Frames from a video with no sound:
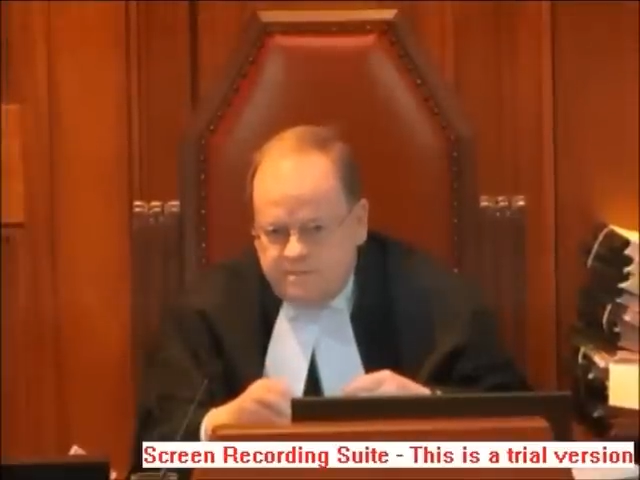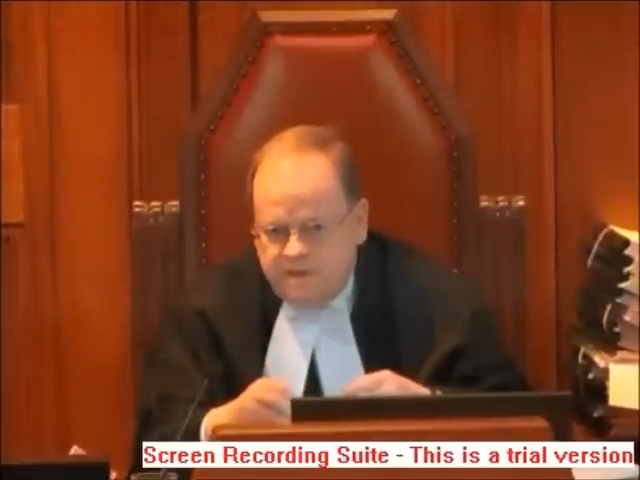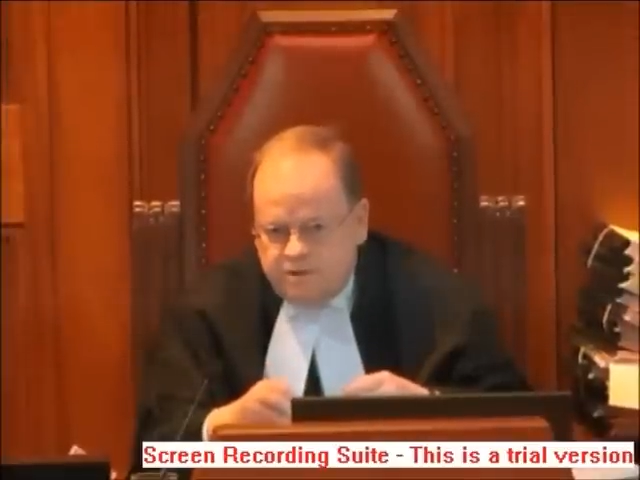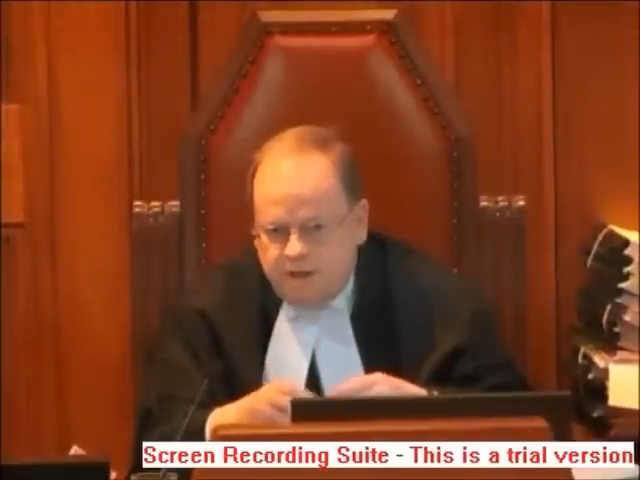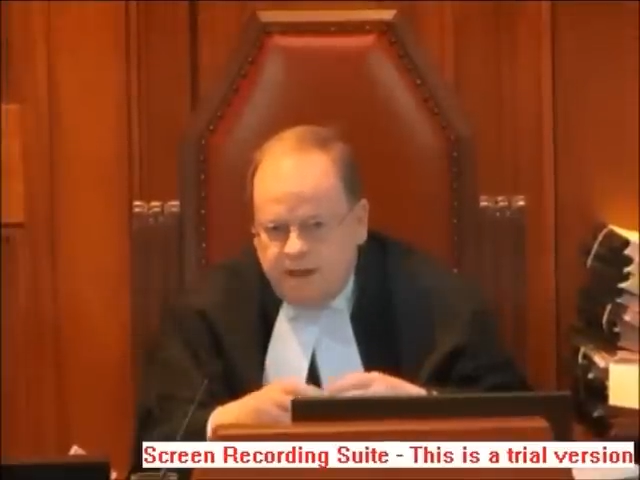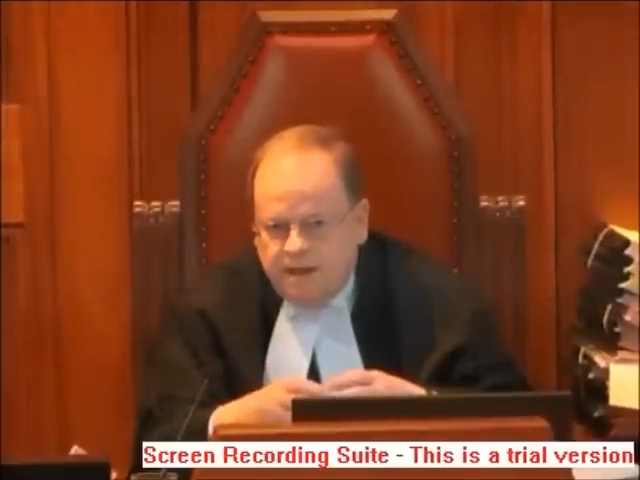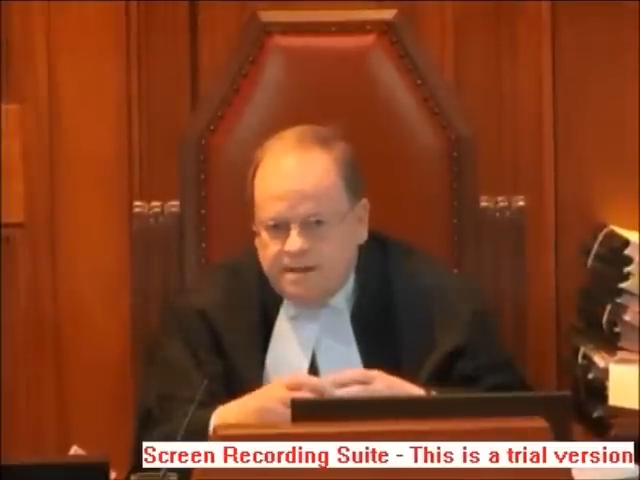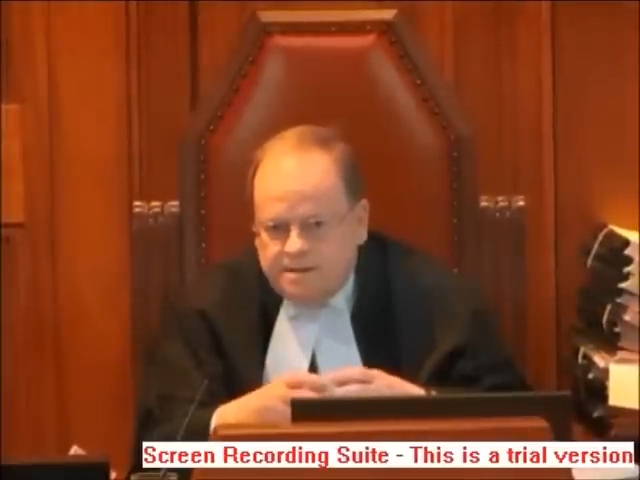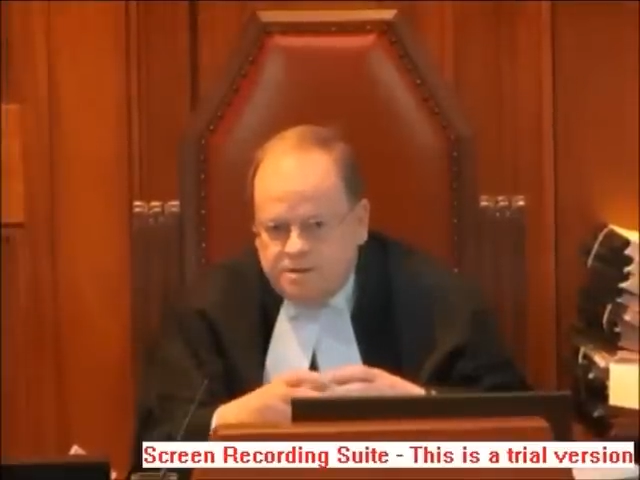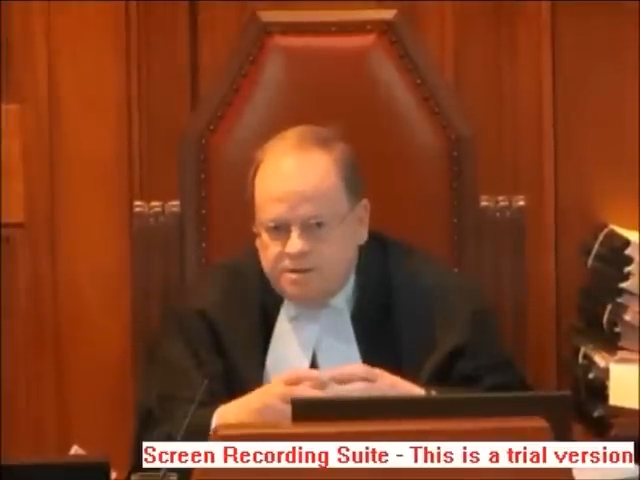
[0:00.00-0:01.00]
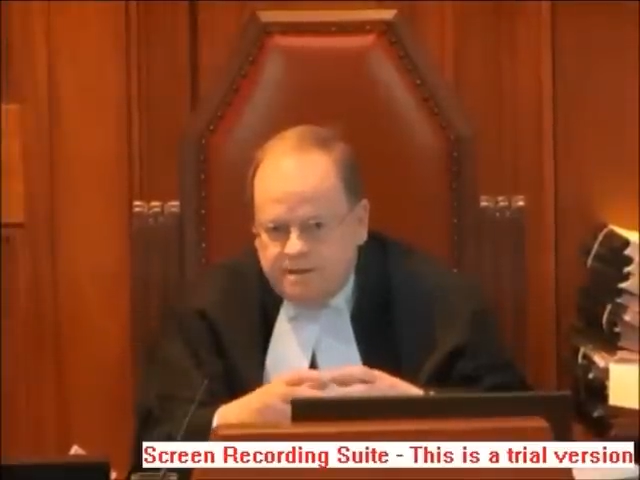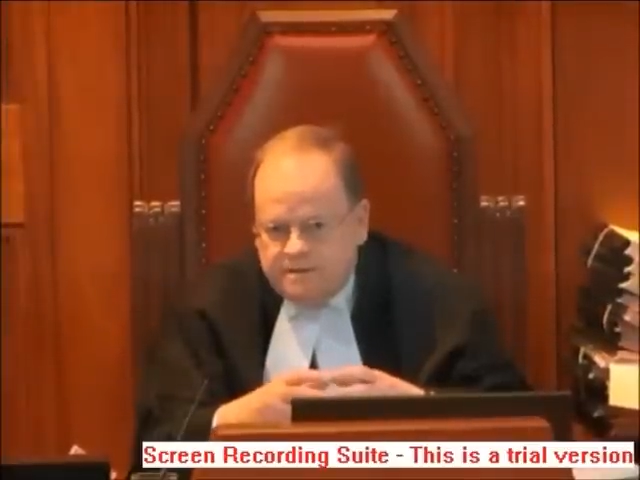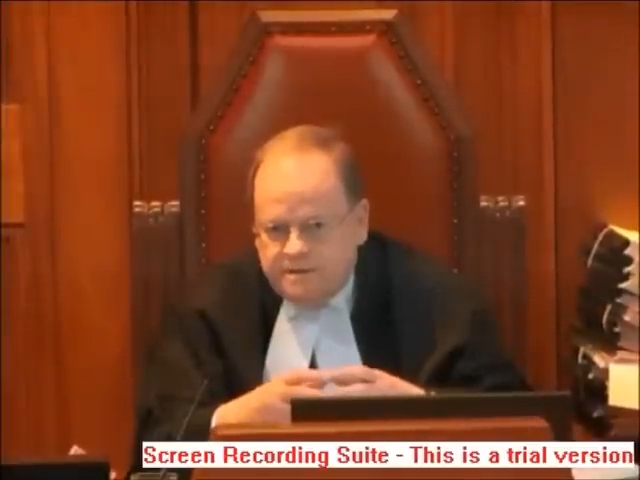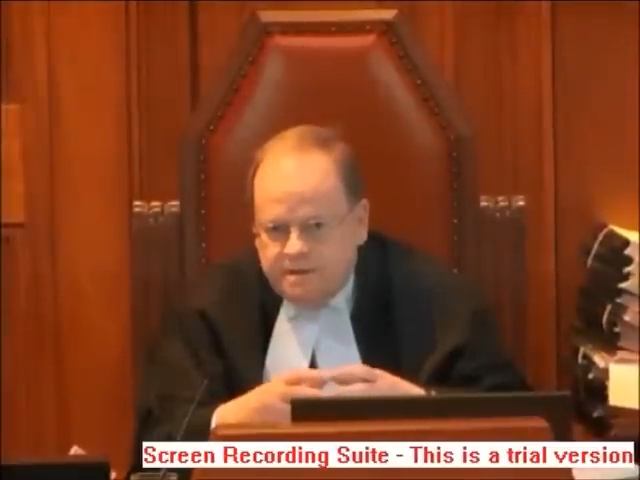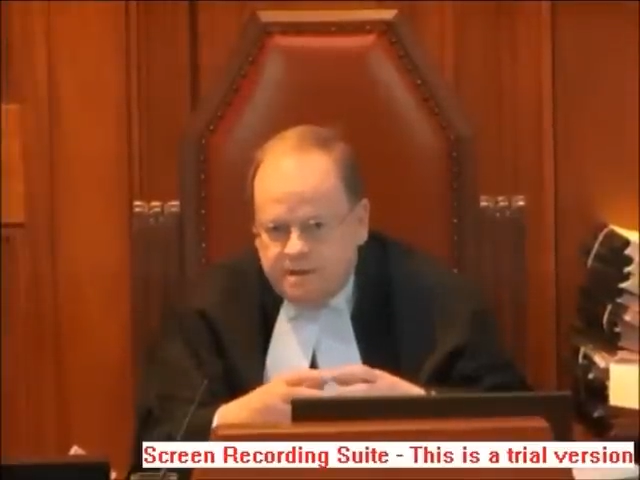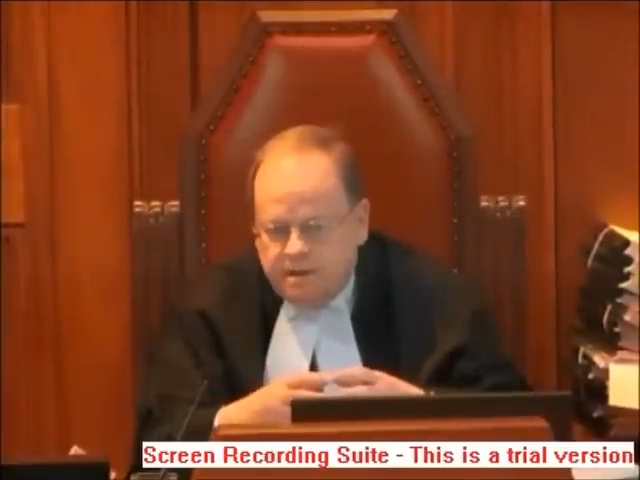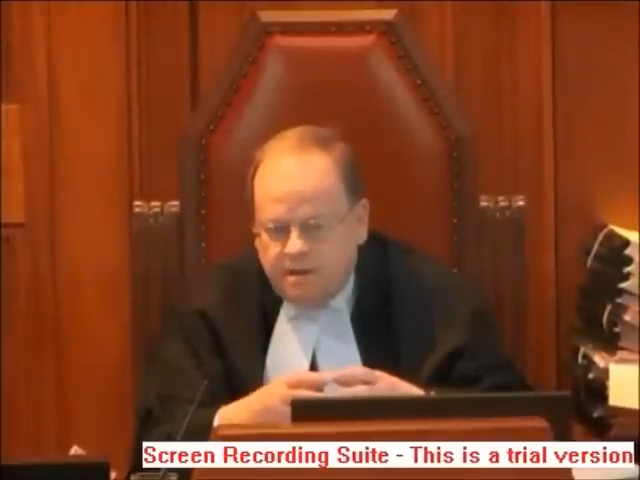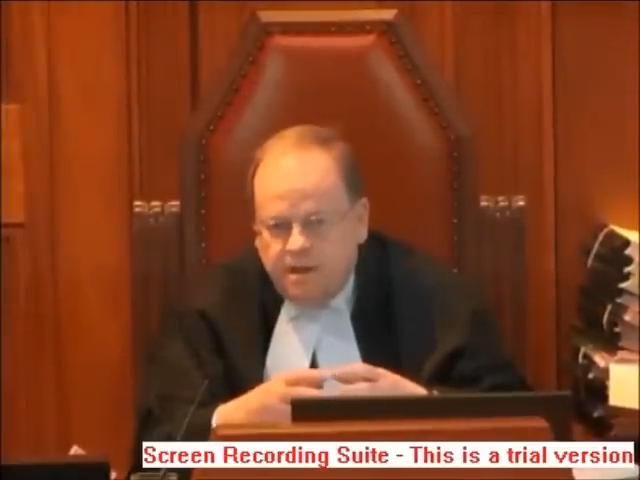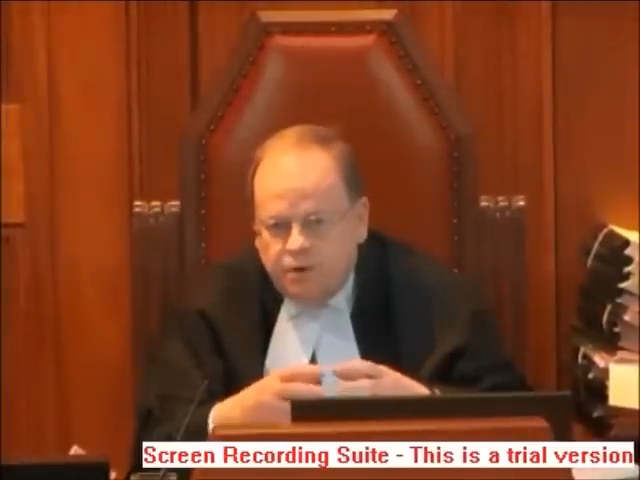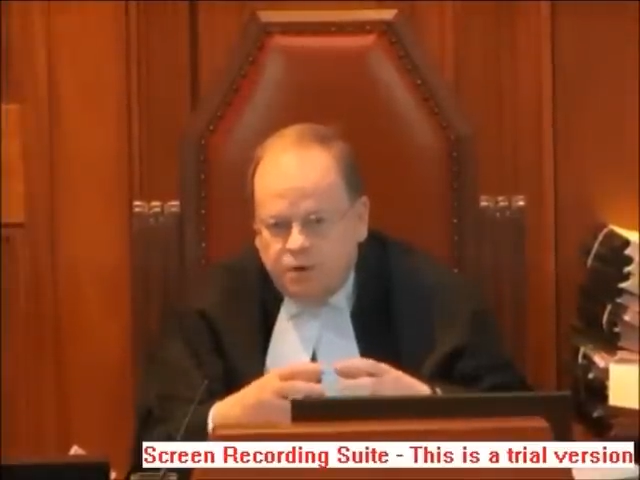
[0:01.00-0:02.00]
what's being challenged
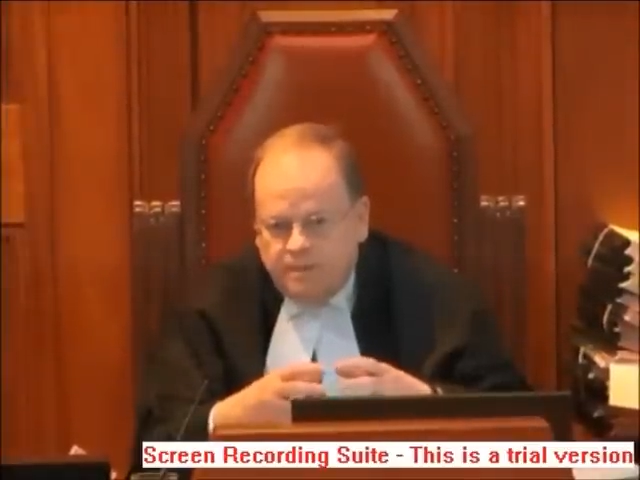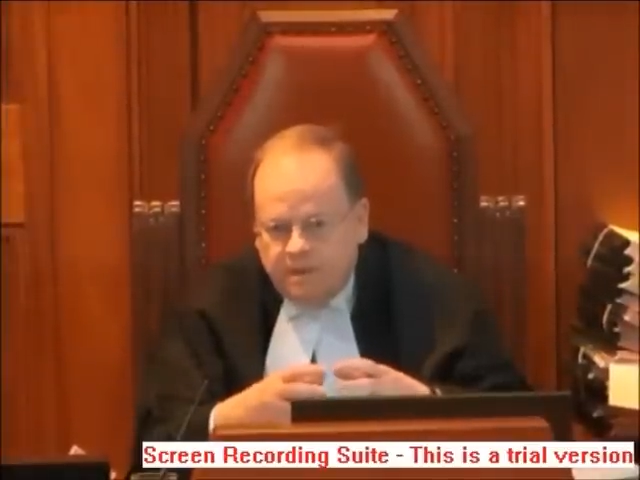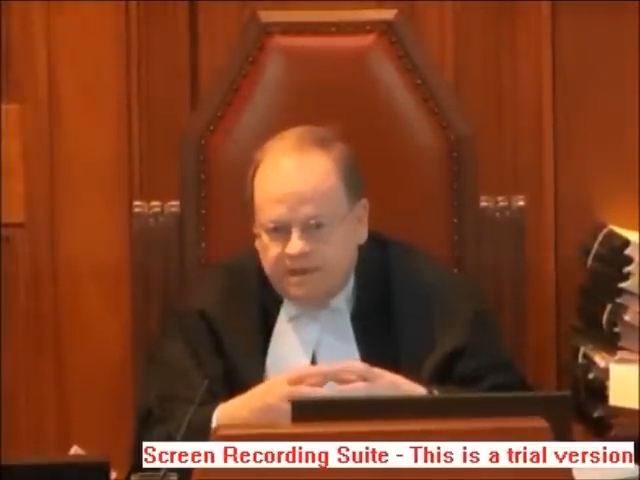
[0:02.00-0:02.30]
is the